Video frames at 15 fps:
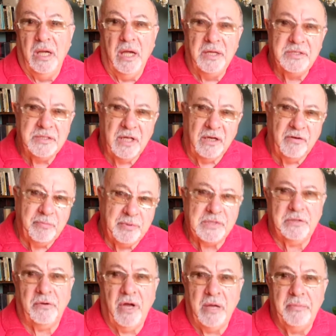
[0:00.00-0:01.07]
instead of
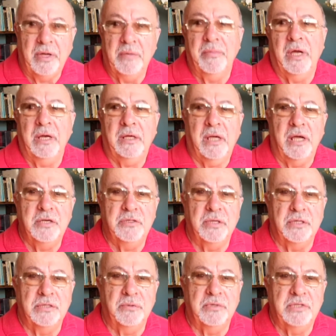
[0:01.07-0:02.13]
prescribing
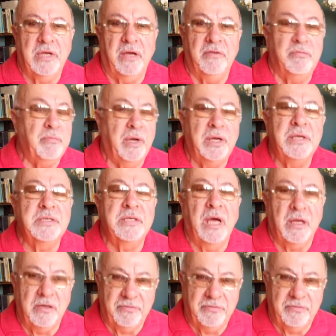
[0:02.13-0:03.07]
medications which have many side